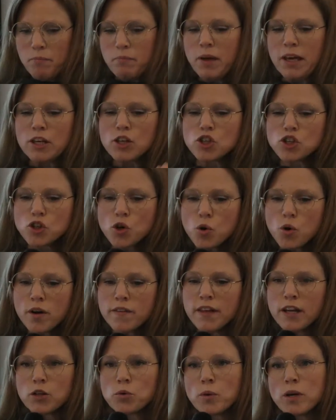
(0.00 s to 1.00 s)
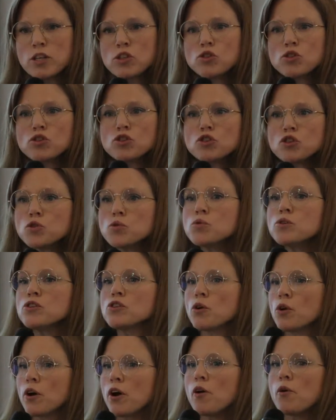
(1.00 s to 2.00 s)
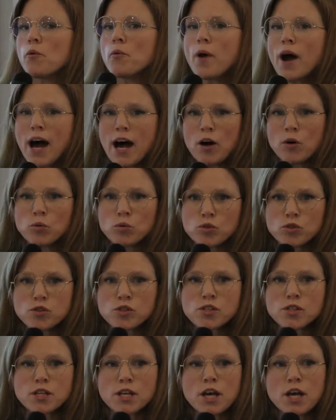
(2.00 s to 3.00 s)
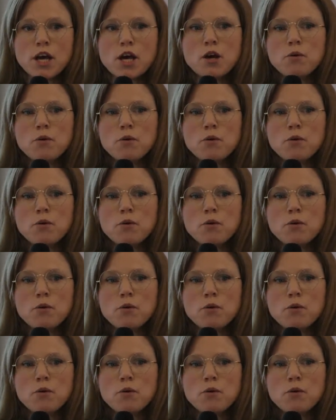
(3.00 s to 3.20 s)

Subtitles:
Make sure that when you do your rounds,